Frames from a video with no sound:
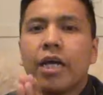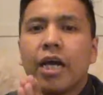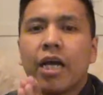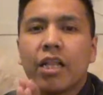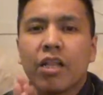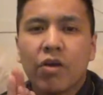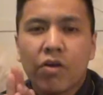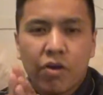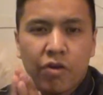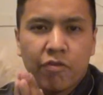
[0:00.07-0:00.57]

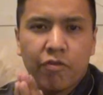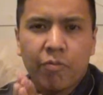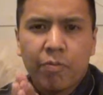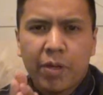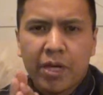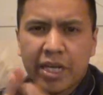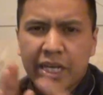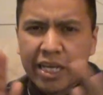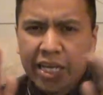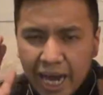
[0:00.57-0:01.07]
Hello
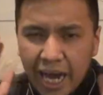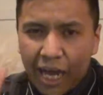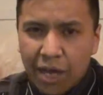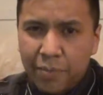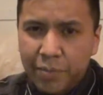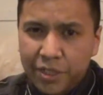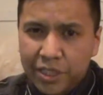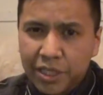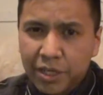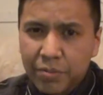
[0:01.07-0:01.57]
everybody,
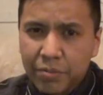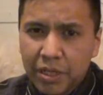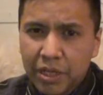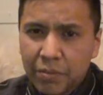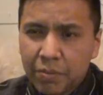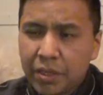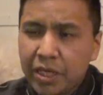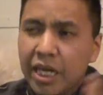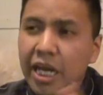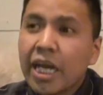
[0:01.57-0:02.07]
I'm
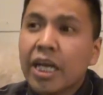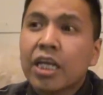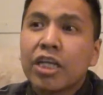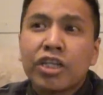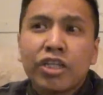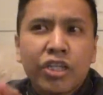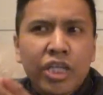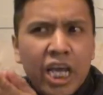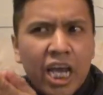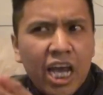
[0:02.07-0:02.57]
Insomniac Maniac,
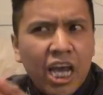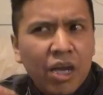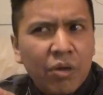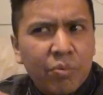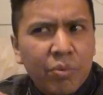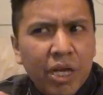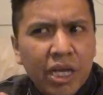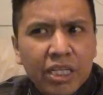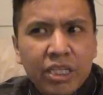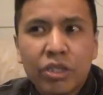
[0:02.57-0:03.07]
and today
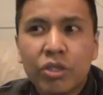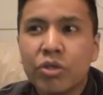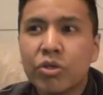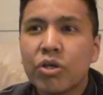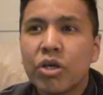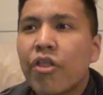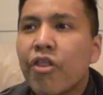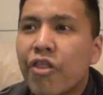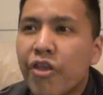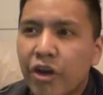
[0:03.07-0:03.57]
I'm reacting
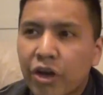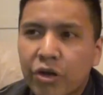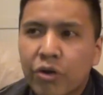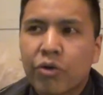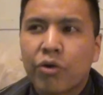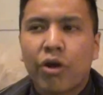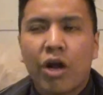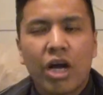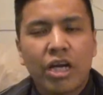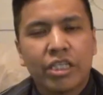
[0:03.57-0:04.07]
to The
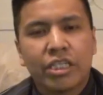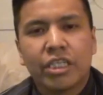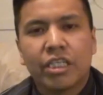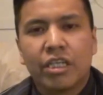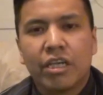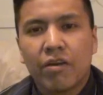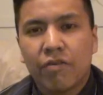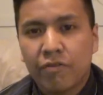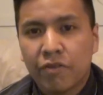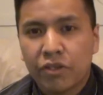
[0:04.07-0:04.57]

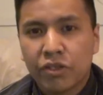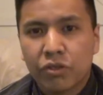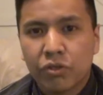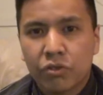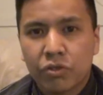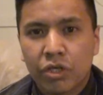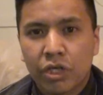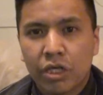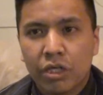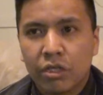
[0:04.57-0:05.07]
Crossing official
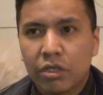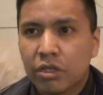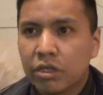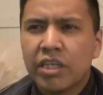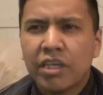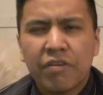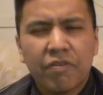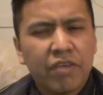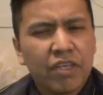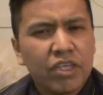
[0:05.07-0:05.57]
trailer.
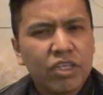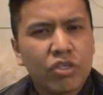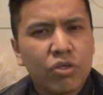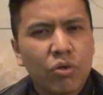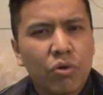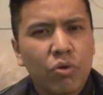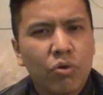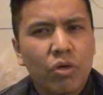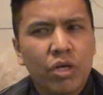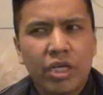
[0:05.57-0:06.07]
TV
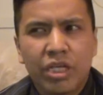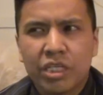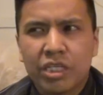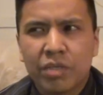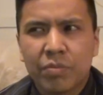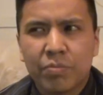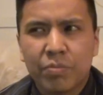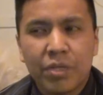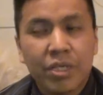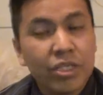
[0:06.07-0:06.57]
show is
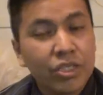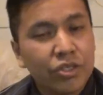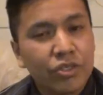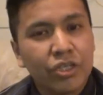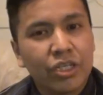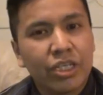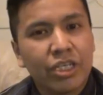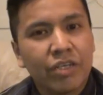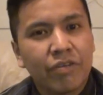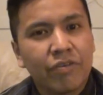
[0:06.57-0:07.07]
a
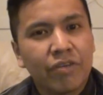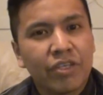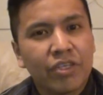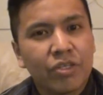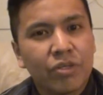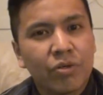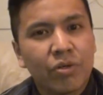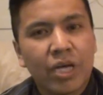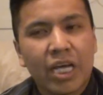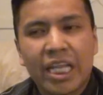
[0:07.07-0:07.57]
mystery TV
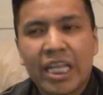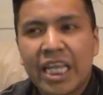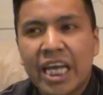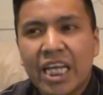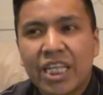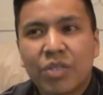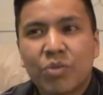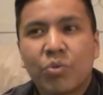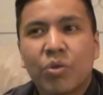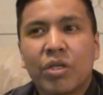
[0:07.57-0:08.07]
show, and
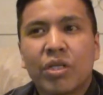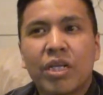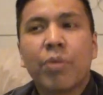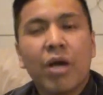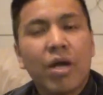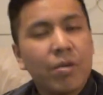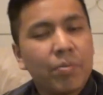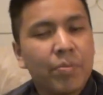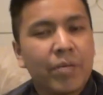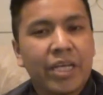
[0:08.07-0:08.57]
that's what
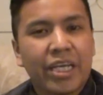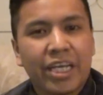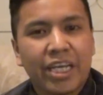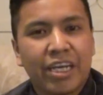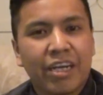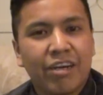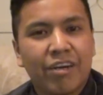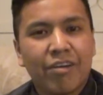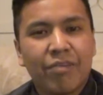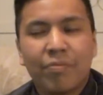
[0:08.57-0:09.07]
brought me
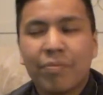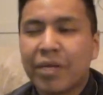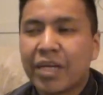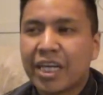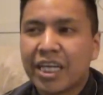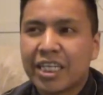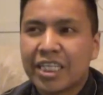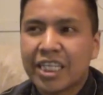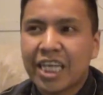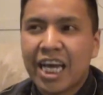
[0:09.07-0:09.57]
here,
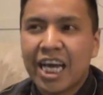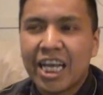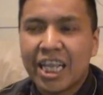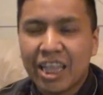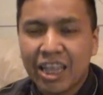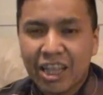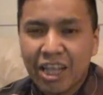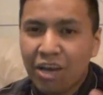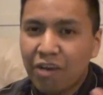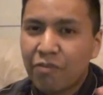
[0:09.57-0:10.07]
because I
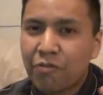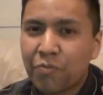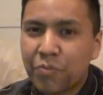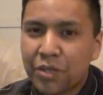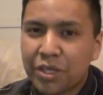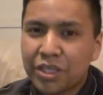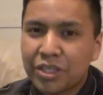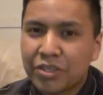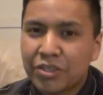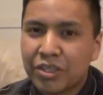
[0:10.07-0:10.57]
love
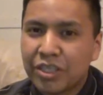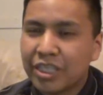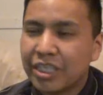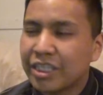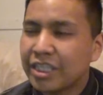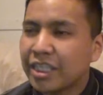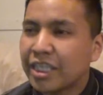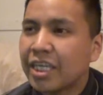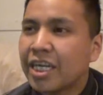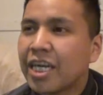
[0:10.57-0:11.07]

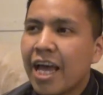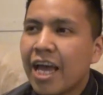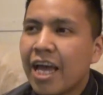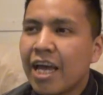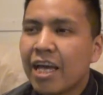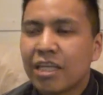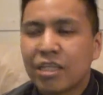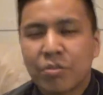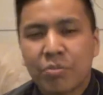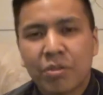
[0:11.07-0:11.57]
mysteries.
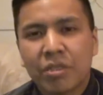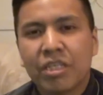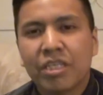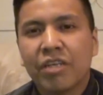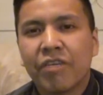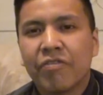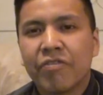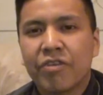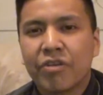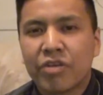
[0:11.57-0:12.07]
And especially
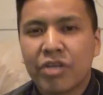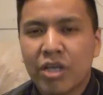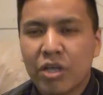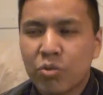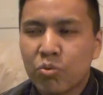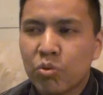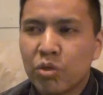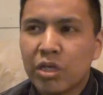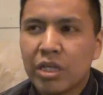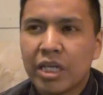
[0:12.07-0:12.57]
if they're
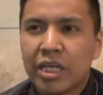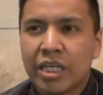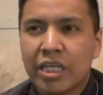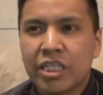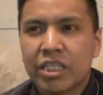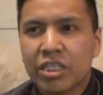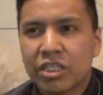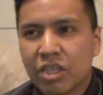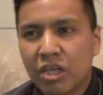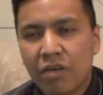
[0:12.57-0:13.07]
done well and
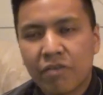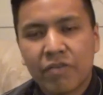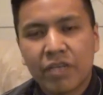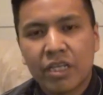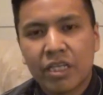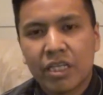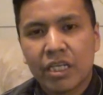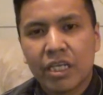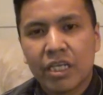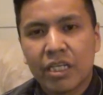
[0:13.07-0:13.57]
it's solved
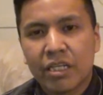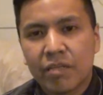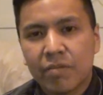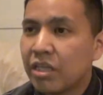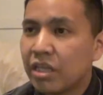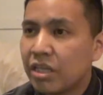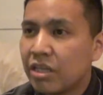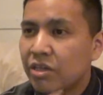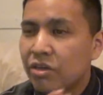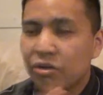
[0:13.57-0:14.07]
at the end,
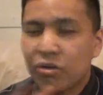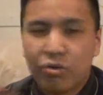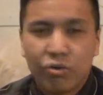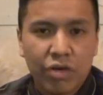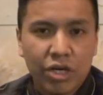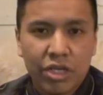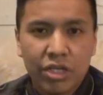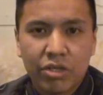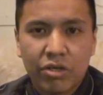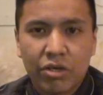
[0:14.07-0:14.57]
then they're
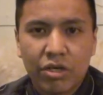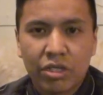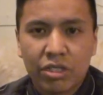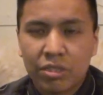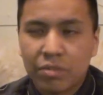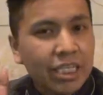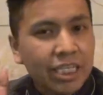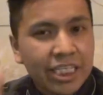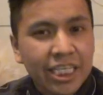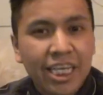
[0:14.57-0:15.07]
great, they're
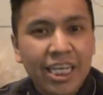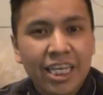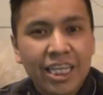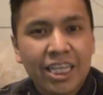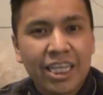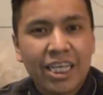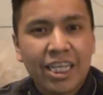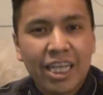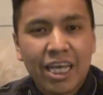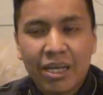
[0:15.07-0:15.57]
awesome. The second
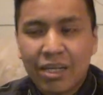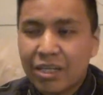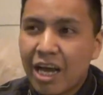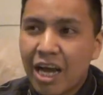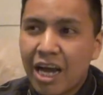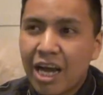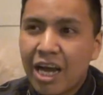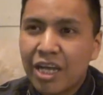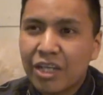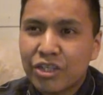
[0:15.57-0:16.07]
thing that
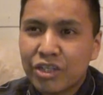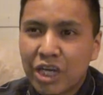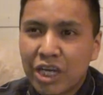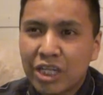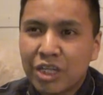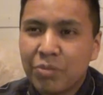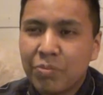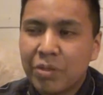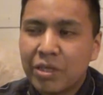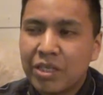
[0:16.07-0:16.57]

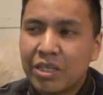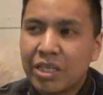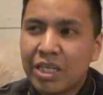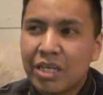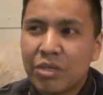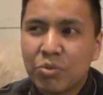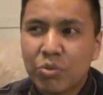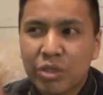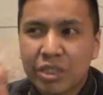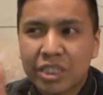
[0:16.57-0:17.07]
attracted me to
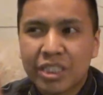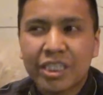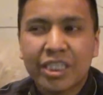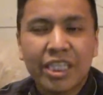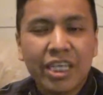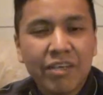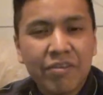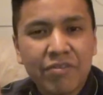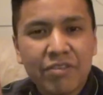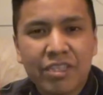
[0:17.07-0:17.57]
this was
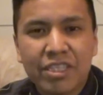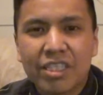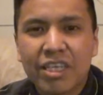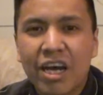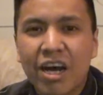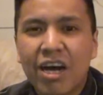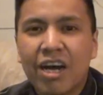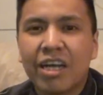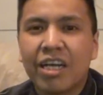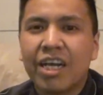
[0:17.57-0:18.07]
Steve
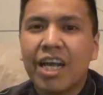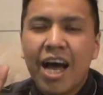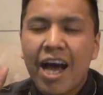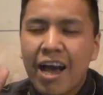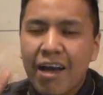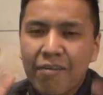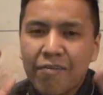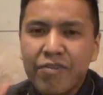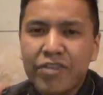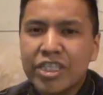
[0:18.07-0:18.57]
Zahn. I
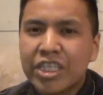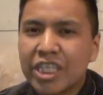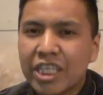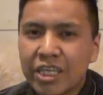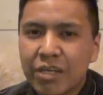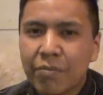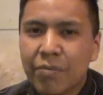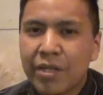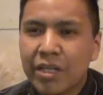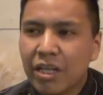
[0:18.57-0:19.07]
haven't seen
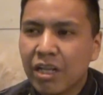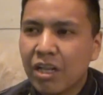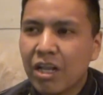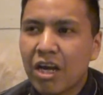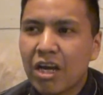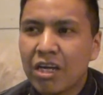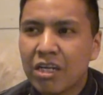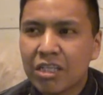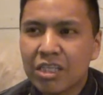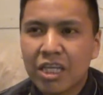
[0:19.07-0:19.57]
him in a
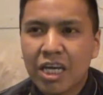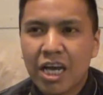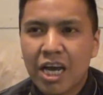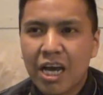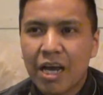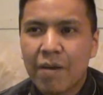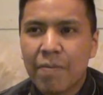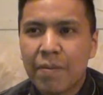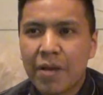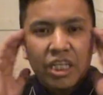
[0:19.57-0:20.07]
long time.